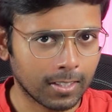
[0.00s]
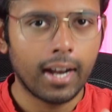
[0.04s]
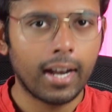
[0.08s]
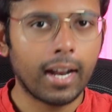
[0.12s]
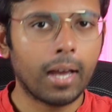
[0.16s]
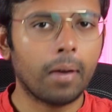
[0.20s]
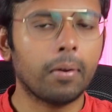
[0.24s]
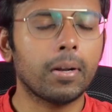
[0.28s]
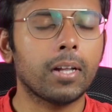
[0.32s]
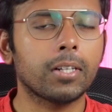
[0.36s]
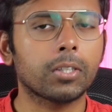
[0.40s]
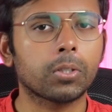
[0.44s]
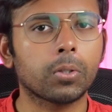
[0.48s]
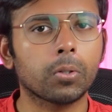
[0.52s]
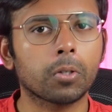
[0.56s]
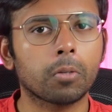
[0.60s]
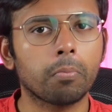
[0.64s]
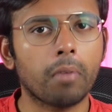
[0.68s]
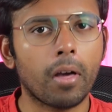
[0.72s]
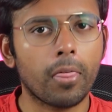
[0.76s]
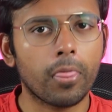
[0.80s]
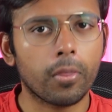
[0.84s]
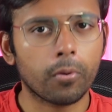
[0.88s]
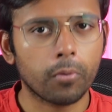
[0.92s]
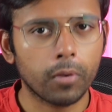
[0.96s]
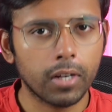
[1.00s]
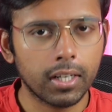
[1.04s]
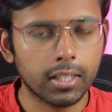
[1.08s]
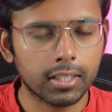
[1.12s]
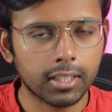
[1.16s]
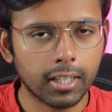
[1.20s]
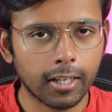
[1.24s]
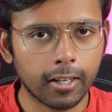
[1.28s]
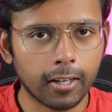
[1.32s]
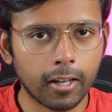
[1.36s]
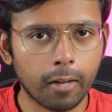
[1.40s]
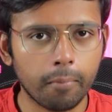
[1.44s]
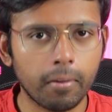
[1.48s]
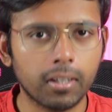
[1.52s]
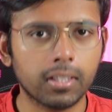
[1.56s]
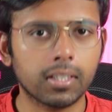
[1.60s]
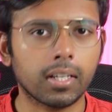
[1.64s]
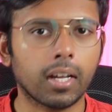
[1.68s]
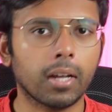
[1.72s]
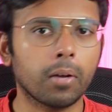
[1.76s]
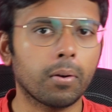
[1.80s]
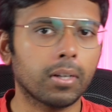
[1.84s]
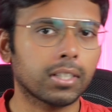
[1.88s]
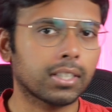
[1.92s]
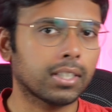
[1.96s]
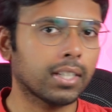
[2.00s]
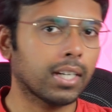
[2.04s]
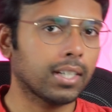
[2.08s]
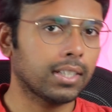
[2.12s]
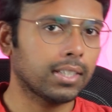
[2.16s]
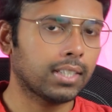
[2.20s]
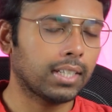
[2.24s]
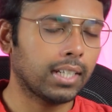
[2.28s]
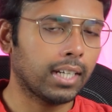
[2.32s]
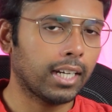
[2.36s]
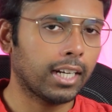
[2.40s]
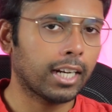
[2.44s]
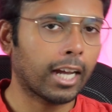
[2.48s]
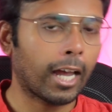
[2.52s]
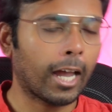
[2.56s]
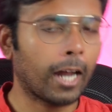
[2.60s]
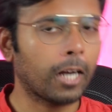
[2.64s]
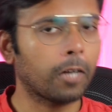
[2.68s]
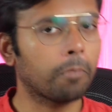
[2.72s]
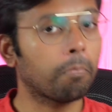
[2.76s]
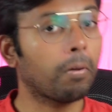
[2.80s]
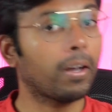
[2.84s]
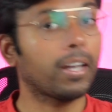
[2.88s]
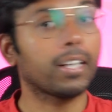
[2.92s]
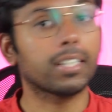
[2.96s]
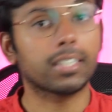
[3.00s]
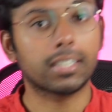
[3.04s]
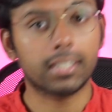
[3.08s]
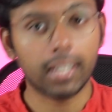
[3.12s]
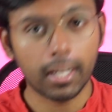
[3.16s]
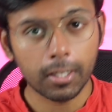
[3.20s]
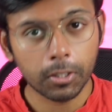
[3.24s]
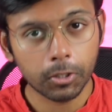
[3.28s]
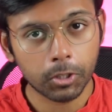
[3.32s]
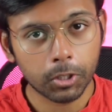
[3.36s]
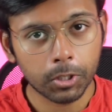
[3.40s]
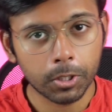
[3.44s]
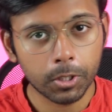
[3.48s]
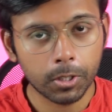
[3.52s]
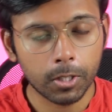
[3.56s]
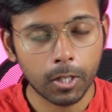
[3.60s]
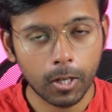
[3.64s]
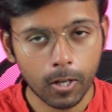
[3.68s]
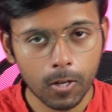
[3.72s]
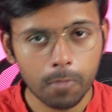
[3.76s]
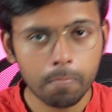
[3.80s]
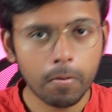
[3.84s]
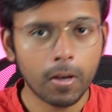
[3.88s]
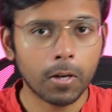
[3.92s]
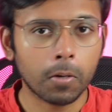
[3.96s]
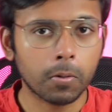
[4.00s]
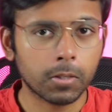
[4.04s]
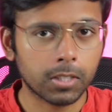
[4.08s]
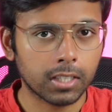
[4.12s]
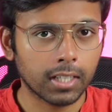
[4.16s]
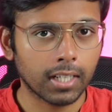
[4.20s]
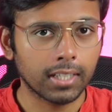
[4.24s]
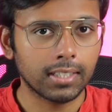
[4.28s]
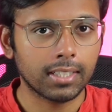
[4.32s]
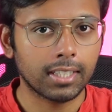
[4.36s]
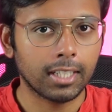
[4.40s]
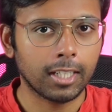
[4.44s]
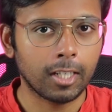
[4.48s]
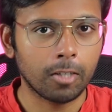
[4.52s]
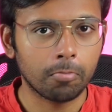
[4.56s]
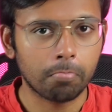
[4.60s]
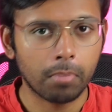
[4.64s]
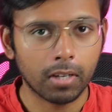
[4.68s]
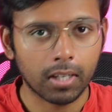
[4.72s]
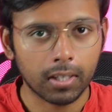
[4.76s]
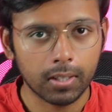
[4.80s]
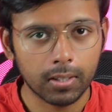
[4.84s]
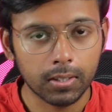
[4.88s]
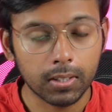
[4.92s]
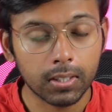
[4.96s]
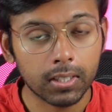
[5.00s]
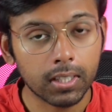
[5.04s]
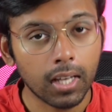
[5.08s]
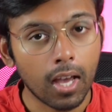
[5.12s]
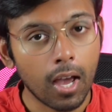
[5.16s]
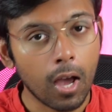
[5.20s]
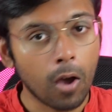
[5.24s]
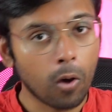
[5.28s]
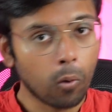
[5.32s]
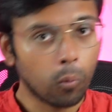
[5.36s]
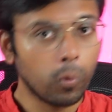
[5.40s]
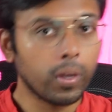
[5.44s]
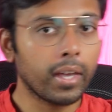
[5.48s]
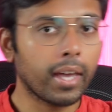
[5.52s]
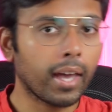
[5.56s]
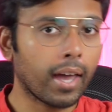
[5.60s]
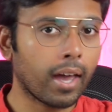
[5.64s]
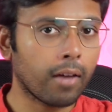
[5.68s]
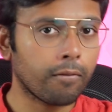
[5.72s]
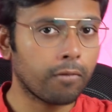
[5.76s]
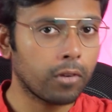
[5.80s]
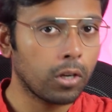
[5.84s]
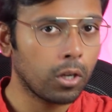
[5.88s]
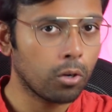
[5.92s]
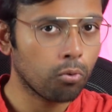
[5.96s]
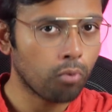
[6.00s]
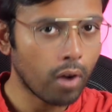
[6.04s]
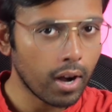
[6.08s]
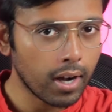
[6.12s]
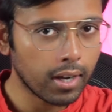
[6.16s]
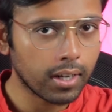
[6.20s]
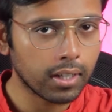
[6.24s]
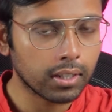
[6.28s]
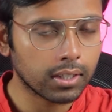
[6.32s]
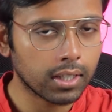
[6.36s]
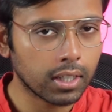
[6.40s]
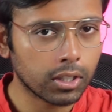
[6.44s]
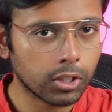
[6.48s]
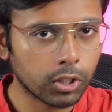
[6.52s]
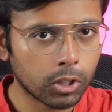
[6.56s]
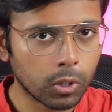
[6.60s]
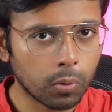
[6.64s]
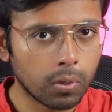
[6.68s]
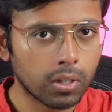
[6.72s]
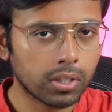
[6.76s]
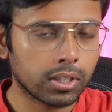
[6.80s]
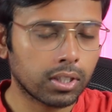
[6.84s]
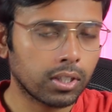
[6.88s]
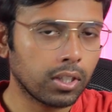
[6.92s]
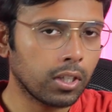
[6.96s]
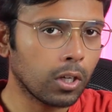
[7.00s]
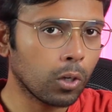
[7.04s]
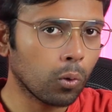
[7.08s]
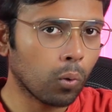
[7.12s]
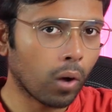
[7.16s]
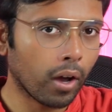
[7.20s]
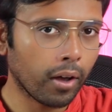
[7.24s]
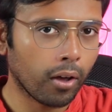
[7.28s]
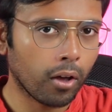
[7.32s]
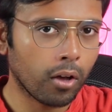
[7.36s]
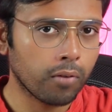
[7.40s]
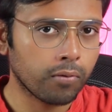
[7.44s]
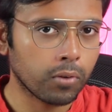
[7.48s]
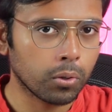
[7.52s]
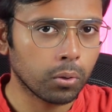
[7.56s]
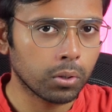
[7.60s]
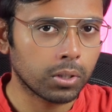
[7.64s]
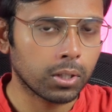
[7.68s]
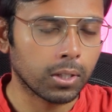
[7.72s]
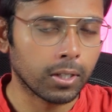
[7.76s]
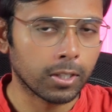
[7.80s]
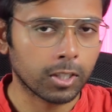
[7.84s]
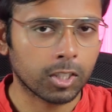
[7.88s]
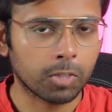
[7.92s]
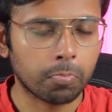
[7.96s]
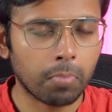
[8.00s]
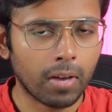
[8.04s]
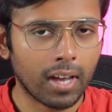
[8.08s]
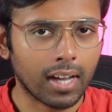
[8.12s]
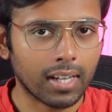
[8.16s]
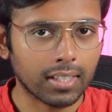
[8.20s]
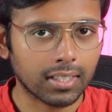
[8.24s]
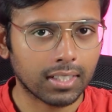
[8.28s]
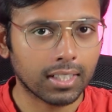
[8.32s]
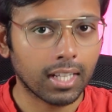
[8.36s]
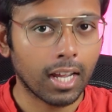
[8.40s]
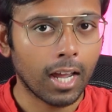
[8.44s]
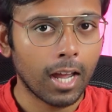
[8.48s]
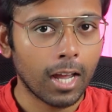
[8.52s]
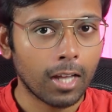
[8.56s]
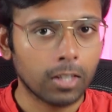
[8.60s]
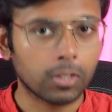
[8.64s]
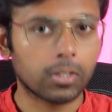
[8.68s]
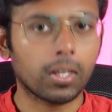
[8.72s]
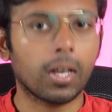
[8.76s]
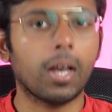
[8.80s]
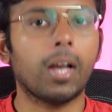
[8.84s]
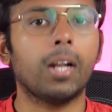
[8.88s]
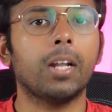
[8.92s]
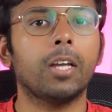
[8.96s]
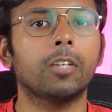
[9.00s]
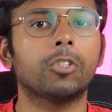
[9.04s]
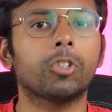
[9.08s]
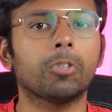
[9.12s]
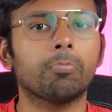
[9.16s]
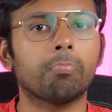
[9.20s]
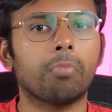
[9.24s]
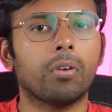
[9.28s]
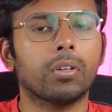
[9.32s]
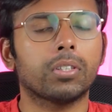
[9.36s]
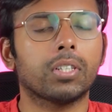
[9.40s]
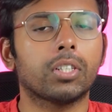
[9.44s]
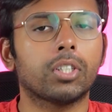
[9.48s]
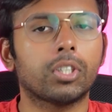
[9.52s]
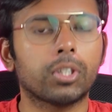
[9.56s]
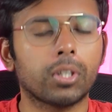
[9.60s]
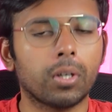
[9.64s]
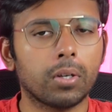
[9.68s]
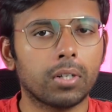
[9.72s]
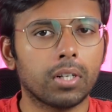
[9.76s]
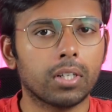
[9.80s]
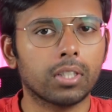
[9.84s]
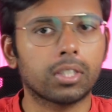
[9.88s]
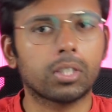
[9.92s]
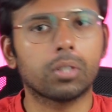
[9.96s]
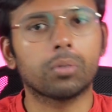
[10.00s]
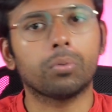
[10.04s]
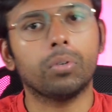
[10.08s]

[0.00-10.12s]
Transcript: Now let's talk about the redesign coming to iOS 19 and by extension iPadOS 19 because we have new renders that show us the UI overhaul to expect. So earlier Jon had showed us the